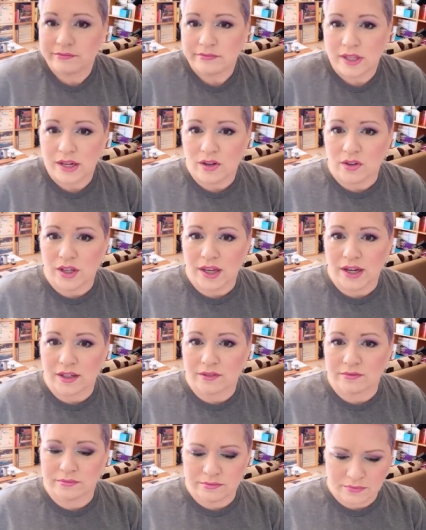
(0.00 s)
They don't get it.
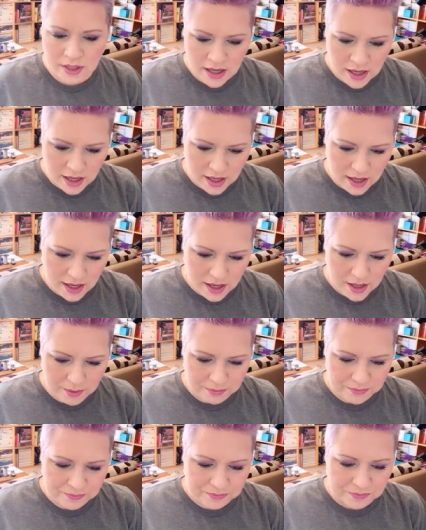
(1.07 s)

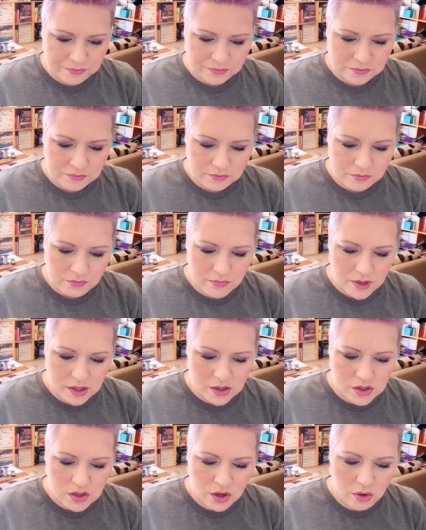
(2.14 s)
Um,
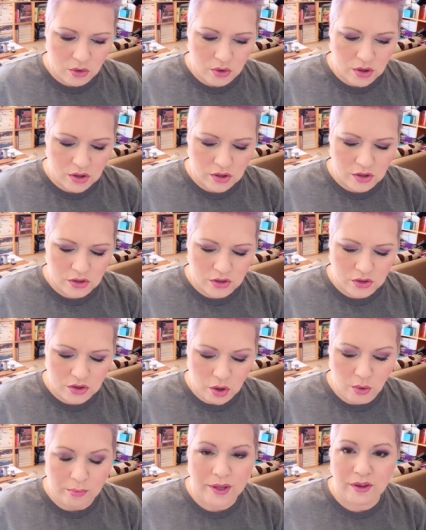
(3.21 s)
so,
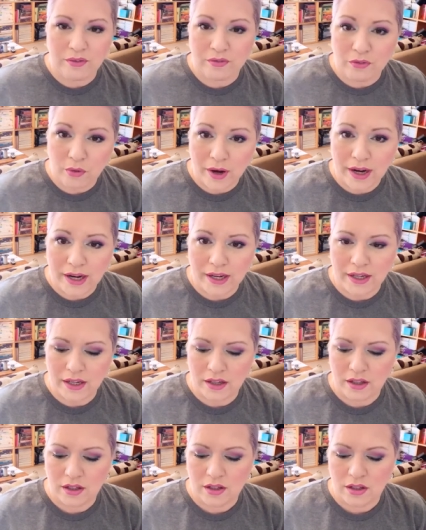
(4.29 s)
don't be afraid
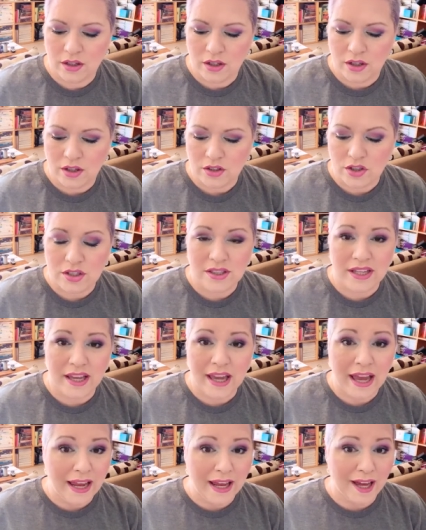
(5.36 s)
just say,
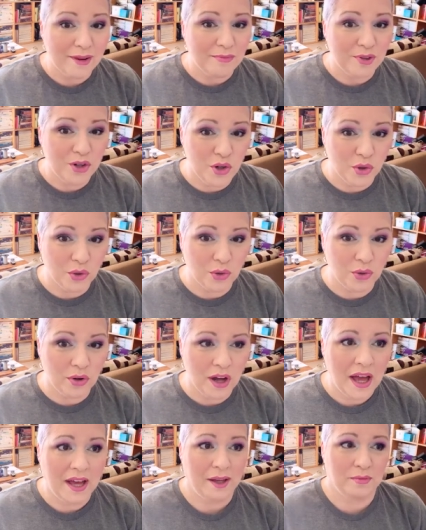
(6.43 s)
hey, I'm new.
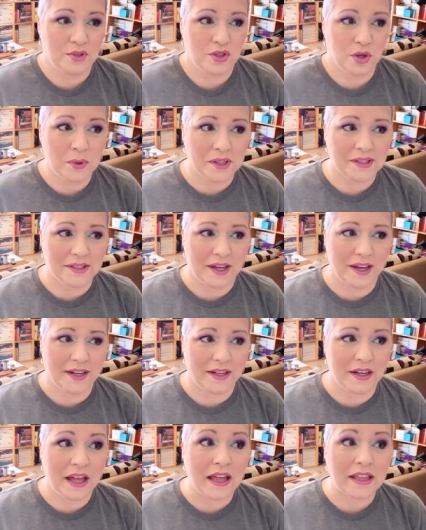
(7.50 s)
I'm so
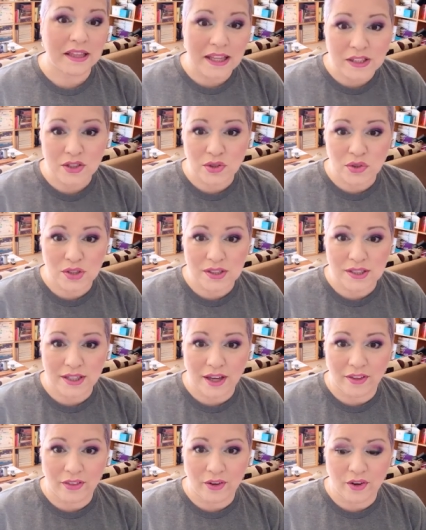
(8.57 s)
excited. Let's do this
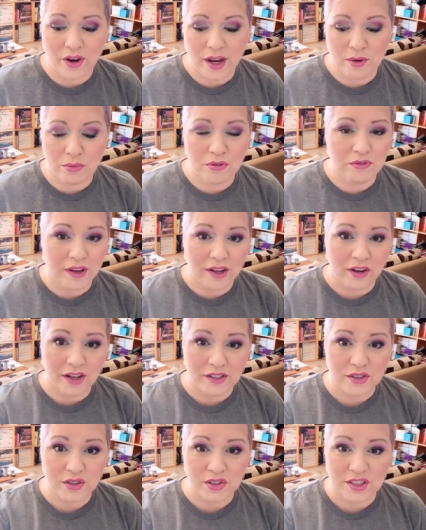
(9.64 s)
together and we'll find out
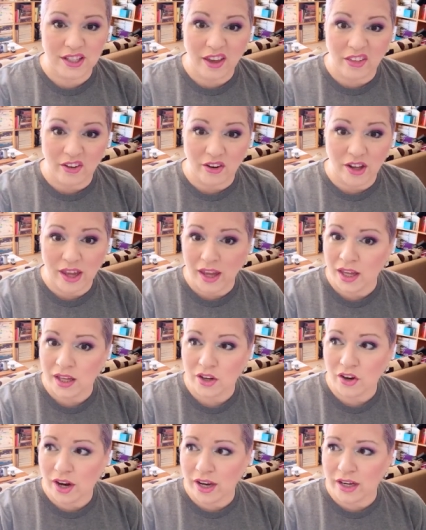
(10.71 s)
answers together. Okay,
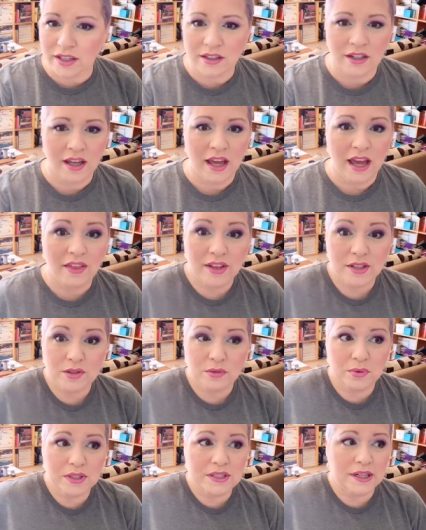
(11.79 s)
great. And that's
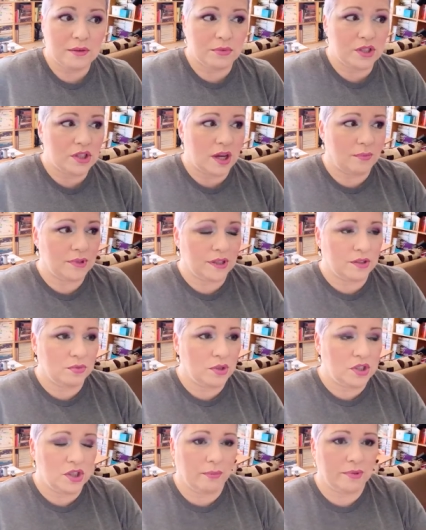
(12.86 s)
what we did. We jumped,
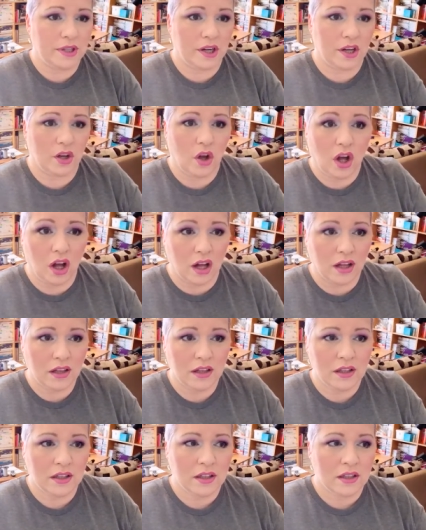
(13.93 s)
we jumped on a call